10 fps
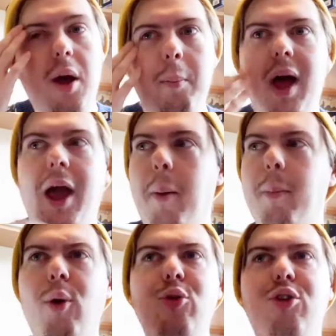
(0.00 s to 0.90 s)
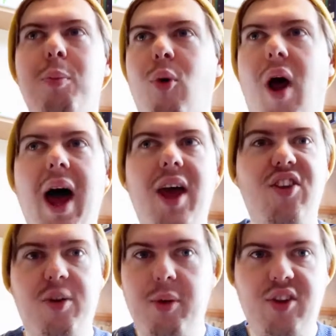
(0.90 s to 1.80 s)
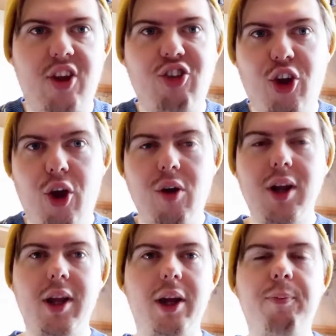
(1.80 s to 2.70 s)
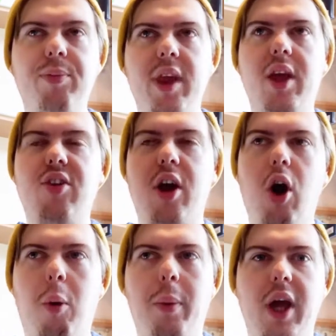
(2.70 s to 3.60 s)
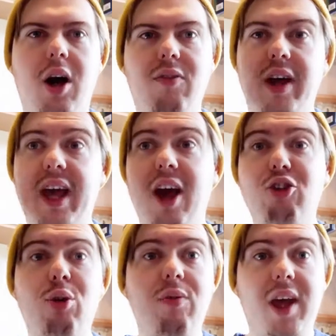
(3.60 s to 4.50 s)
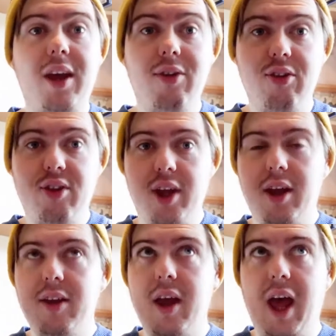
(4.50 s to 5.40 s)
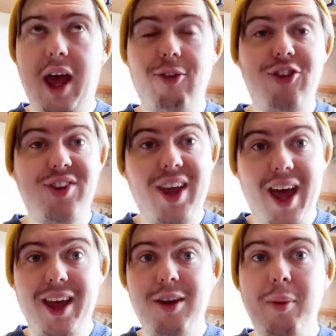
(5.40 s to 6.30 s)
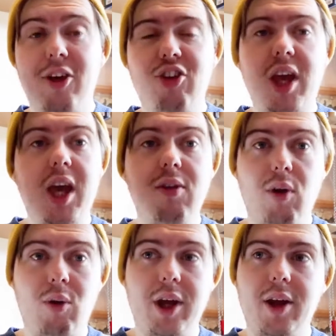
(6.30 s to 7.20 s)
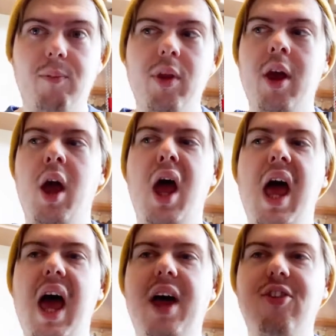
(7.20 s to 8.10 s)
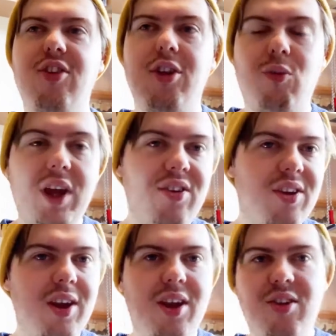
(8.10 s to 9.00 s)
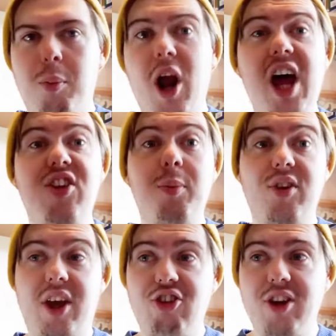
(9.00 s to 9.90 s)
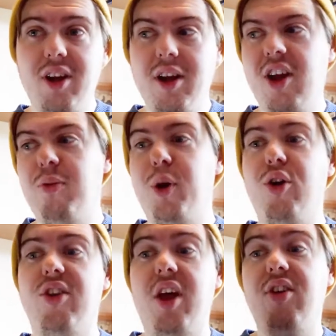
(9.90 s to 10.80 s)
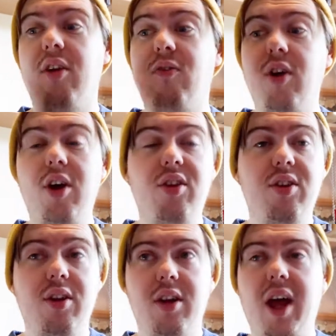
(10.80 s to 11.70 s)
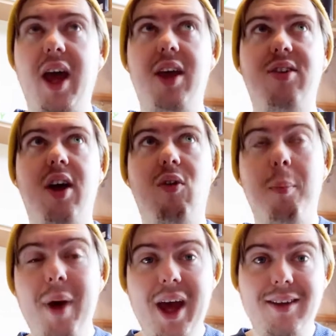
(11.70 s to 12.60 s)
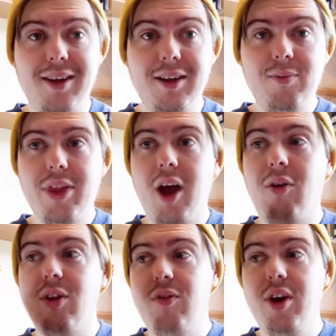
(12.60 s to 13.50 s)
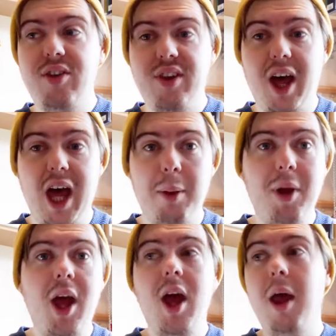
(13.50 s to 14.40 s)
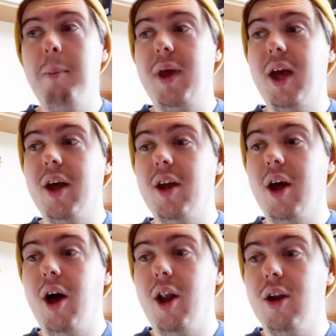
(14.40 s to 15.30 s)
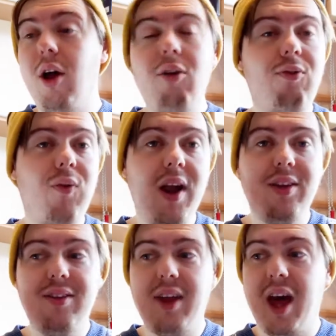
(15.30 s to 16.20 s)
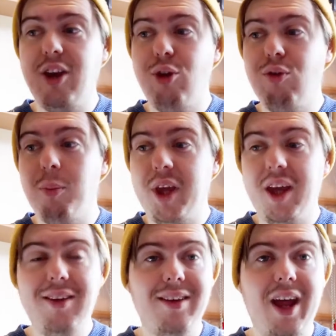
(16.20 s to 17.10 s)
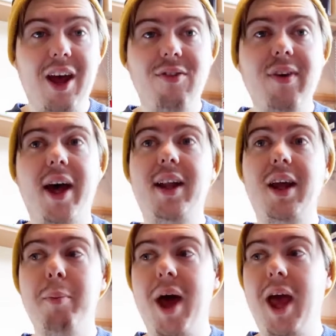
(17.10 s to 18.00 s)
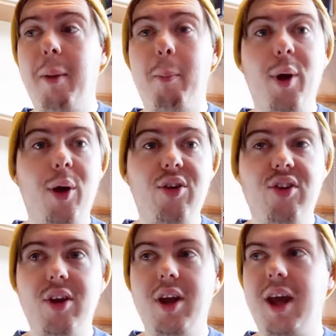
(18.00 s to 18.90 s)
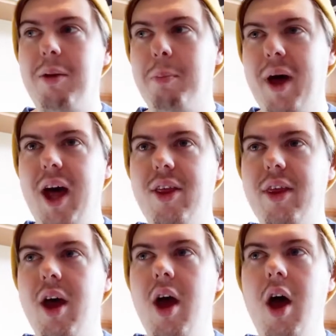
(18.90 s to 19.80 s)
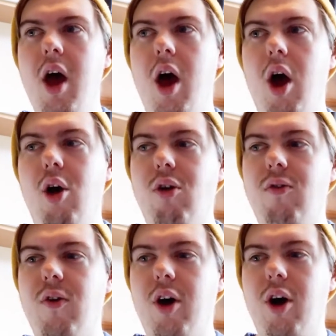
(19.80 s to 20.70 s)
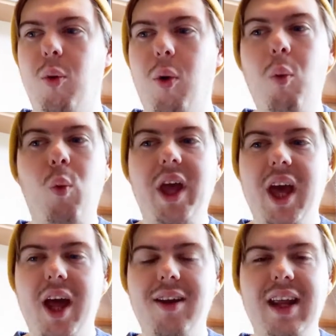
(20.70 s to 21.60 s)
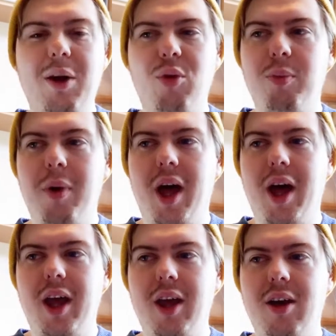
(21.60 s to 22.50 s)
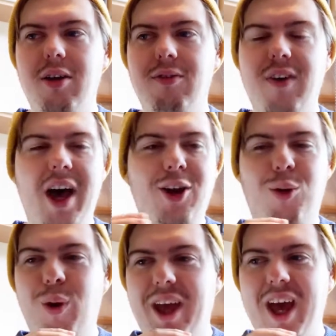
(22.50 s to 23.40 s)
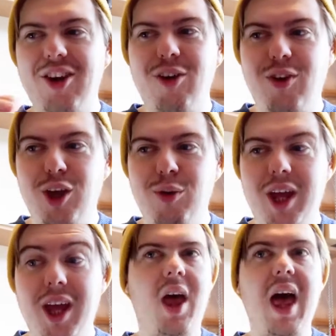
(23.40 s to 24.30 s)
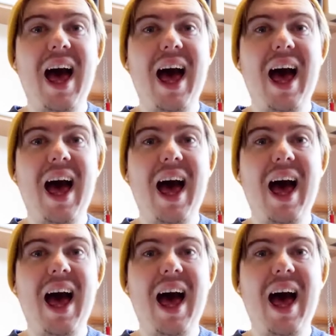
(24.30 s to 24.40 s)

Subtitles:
my most prized possession currently is a copy of A Casual Vacancy that I have signed by J.K. Rowling. And the reason it's a prized possession is because that is a reminder of the first time me and a lot of friends that I knew from the internet finally met in person in Bath over one weekend. It was my final weekend of uni.